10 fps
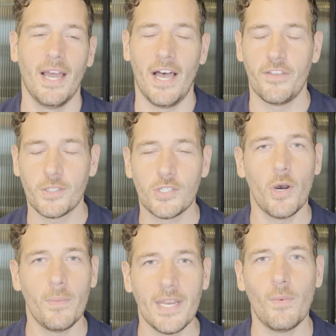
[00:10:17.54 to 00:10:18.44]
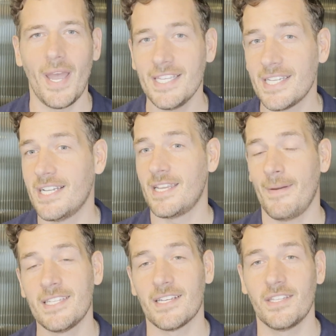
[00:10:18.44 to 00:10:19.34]
There's so many ways. It
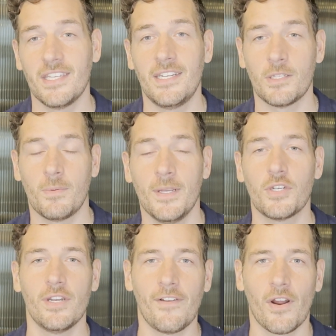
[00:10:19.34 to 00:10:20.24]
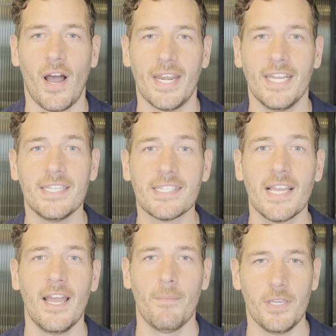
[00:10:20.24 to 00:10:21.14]
depends on the distribution of your audience,
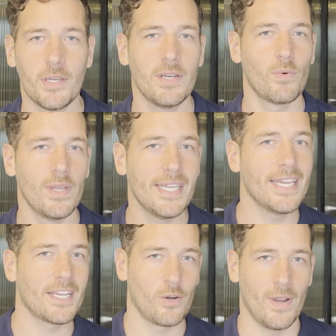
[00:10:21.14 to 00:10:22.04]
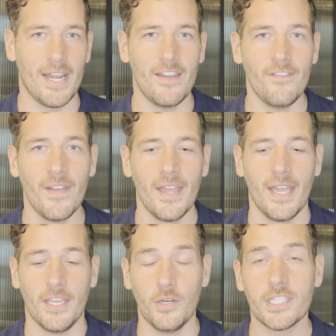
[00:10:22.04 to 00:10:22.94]
but you can really get creative.
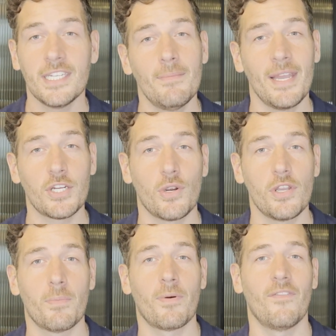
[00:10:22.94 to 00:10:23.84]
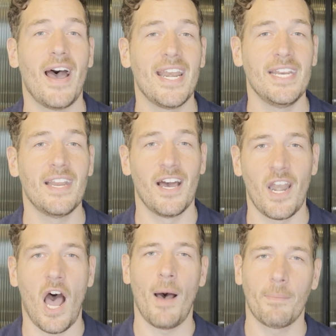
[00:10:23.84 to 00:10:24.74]
You just need to make sure you're providing an
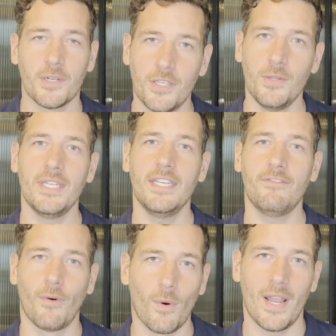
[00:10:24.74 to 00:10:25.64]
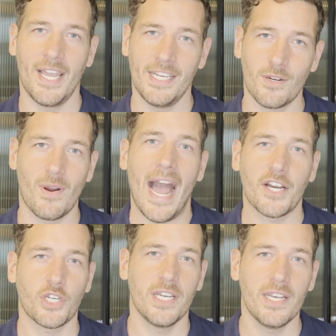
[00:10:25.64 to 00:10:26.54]
opportunity for
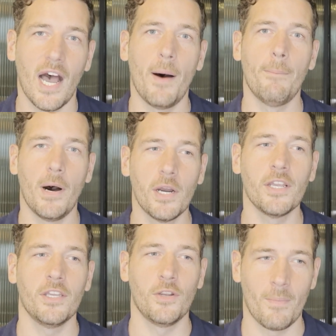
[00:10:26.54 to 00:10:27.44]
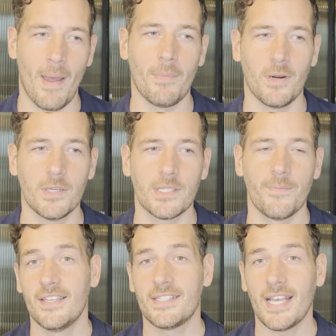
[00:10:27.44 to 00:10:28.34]
interaction among your members.
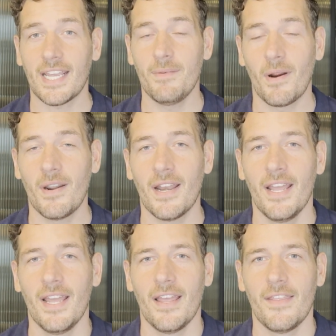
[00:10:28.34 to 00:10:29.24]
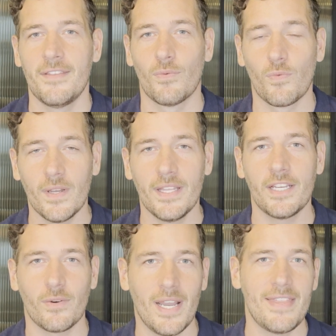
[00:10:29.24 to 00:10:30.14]
The second part to really
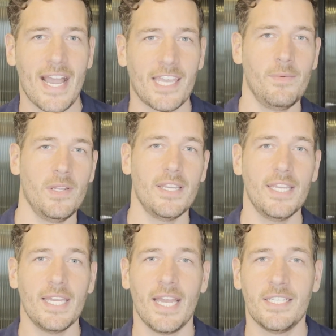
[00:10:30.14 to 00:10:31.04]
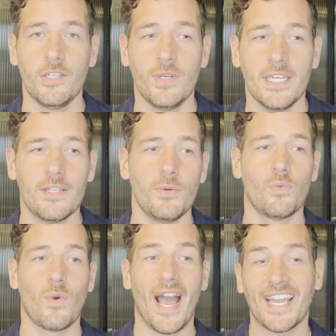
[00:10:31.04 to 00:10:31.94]
create that community is you need to
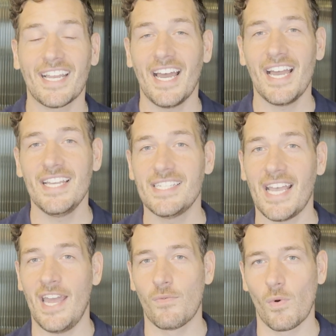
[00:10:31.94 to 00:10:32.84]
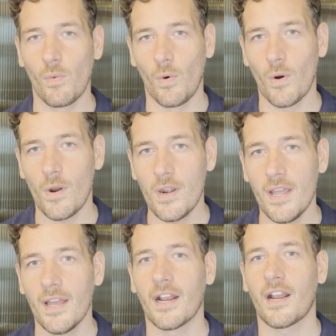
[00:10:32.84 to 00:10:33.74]
recognize and reward
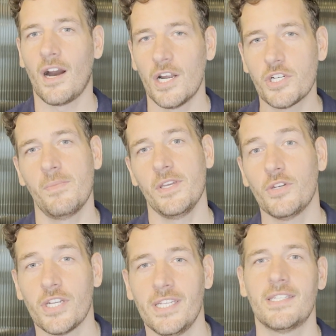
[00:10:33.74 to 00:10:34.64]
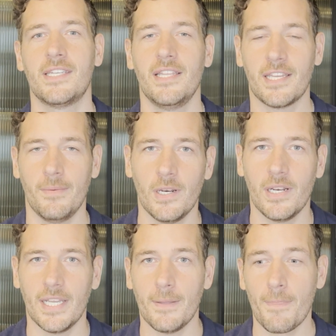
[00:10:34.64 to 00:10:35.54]
contributions to the
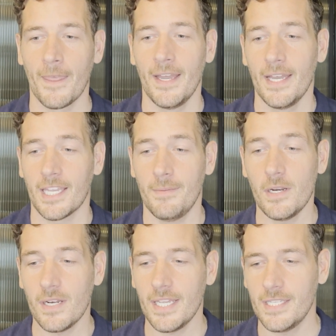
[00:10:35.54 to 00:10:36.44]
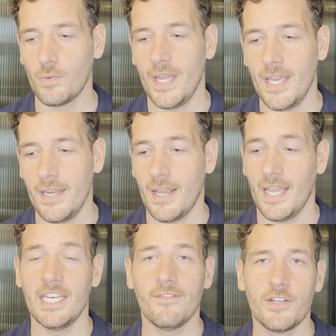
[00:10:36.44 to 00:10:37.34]
community. Community is when
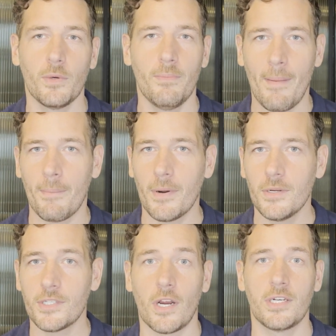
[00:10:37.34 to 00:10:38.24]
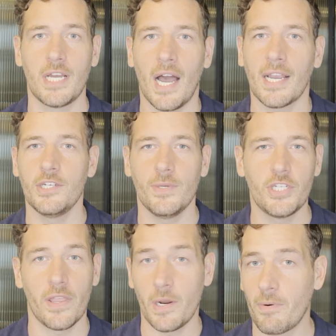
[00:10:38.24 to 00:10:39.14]
individual members start talking to each
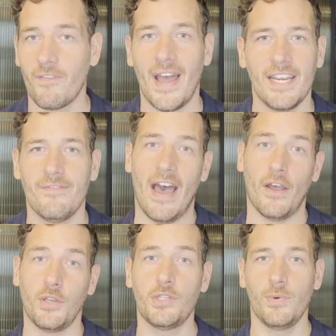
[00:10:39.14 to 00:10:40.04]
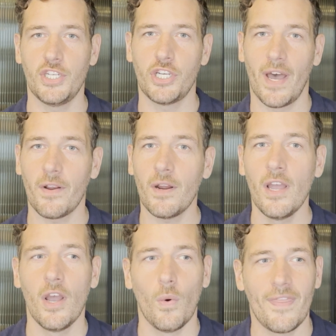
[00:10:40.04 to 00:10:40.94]
other and providing value to each other
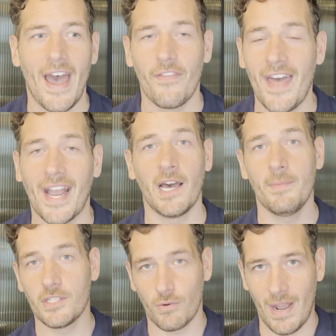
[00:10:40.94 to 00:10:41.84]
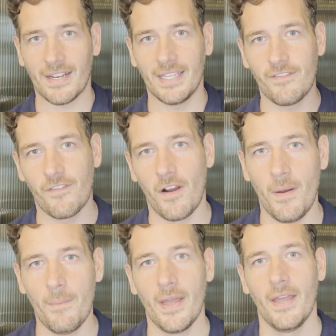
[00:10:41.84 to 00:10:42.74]
without that coming directly from,